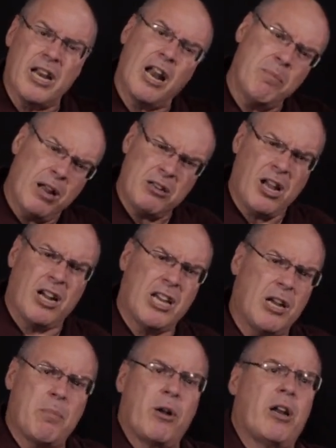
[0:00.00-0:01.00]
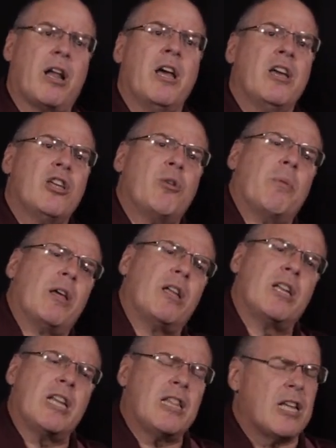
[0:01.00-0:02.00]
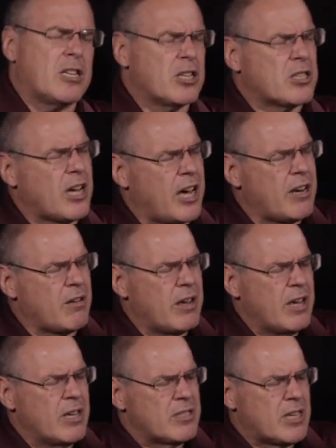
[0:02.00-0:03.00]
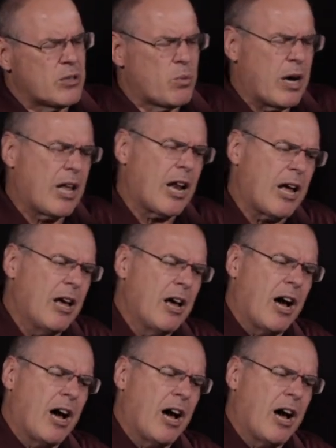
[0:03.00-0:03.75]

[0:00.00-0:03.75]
And I'm not talking about a humility that just kind of says, well,